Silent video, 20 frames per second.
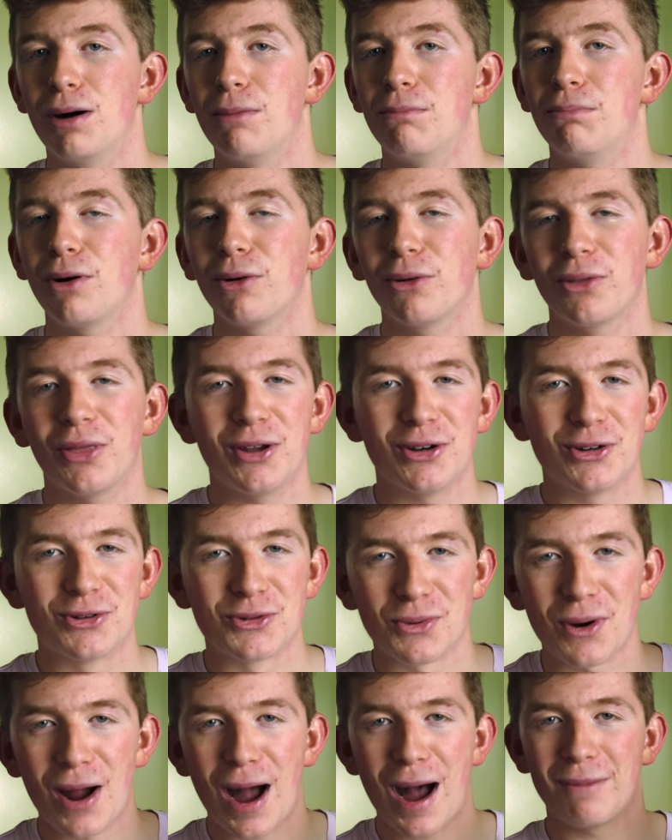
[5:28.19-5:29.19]
but both
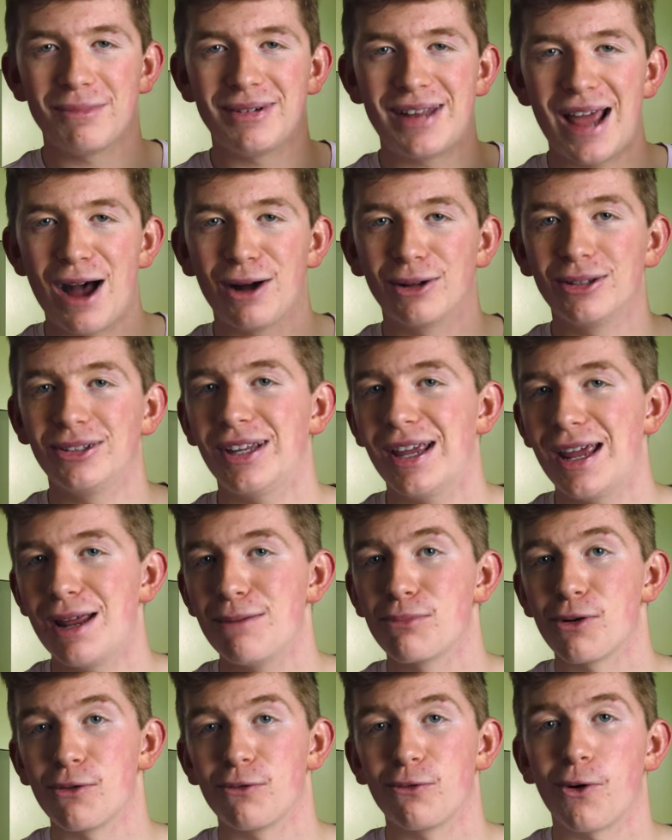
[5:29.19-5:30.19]
drop downs
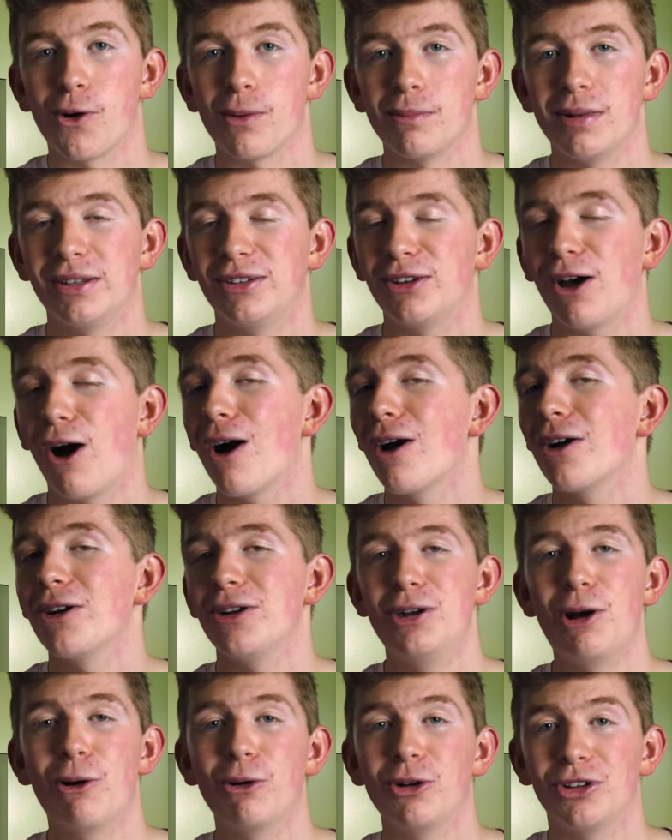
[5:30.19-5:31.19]
in performance
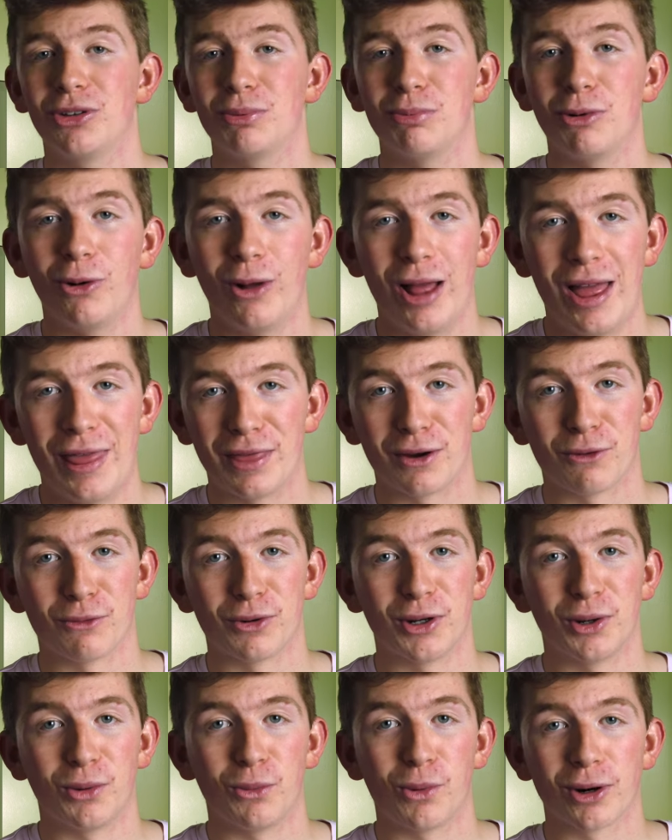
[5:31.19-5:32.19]
aren't noticeable in the
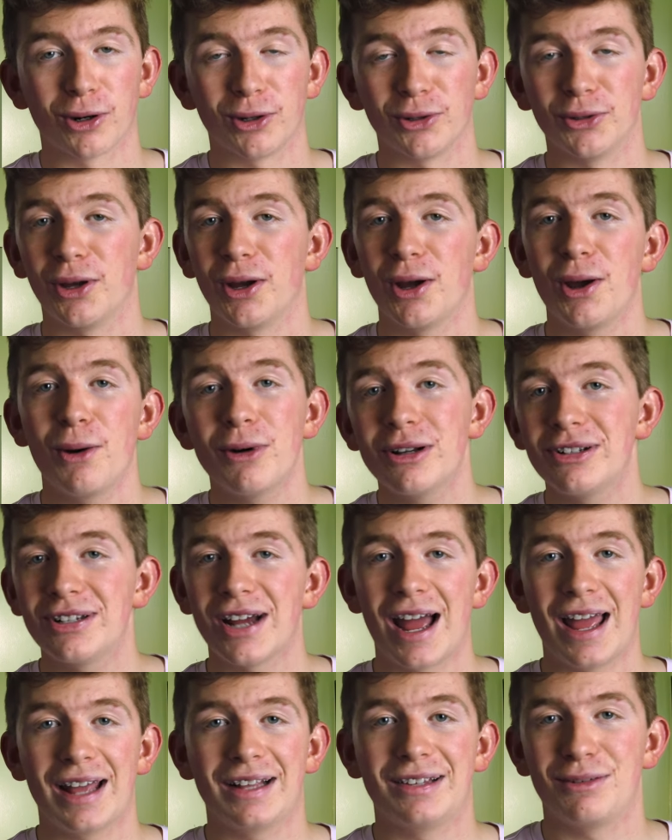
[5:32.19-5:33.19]
real world, which
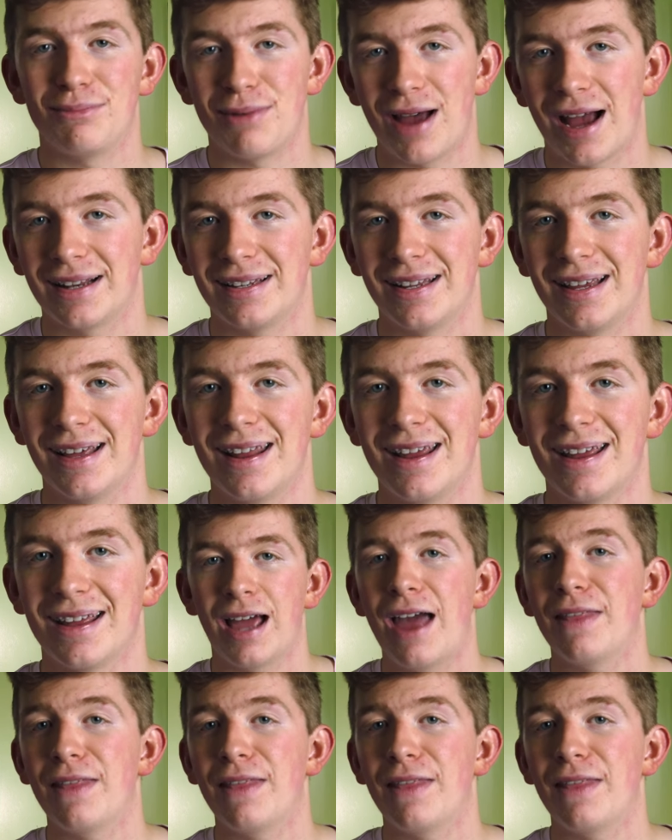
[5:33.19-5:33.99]
I expected,